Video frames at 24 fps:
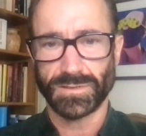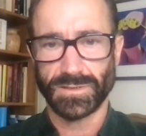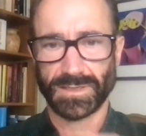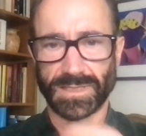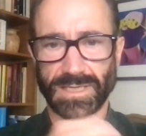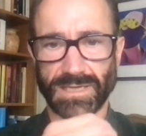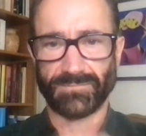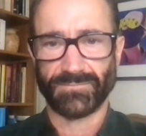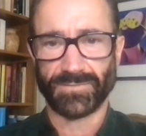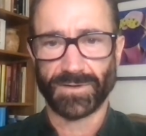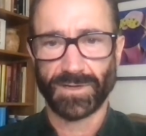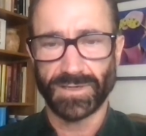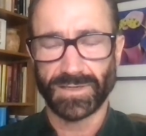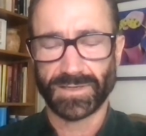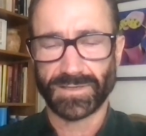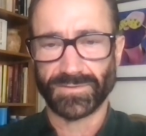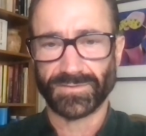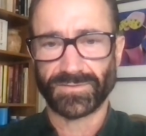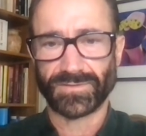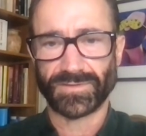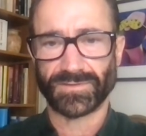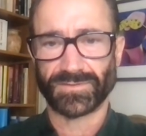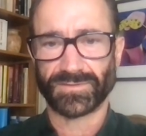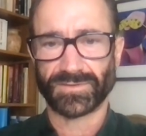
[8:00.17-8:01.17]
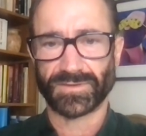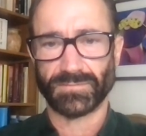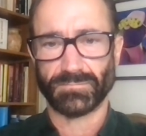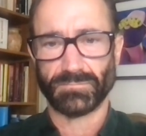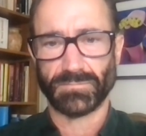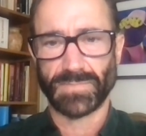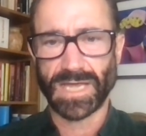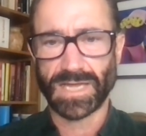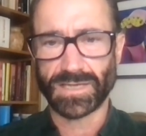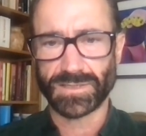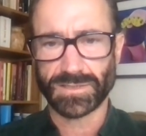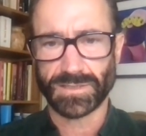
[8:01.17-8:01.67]
So you get very
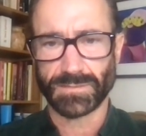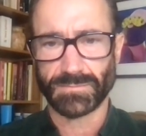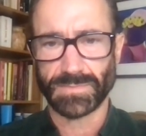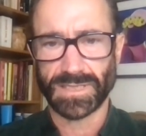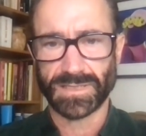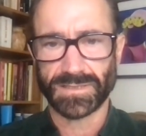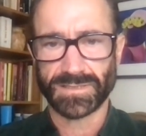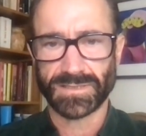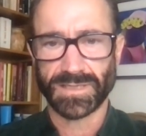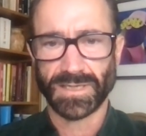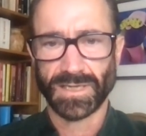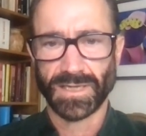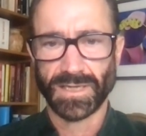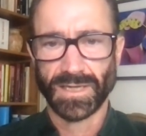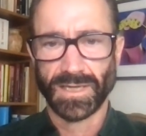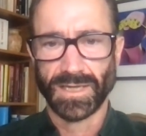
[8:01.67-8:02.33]
consistent measurements.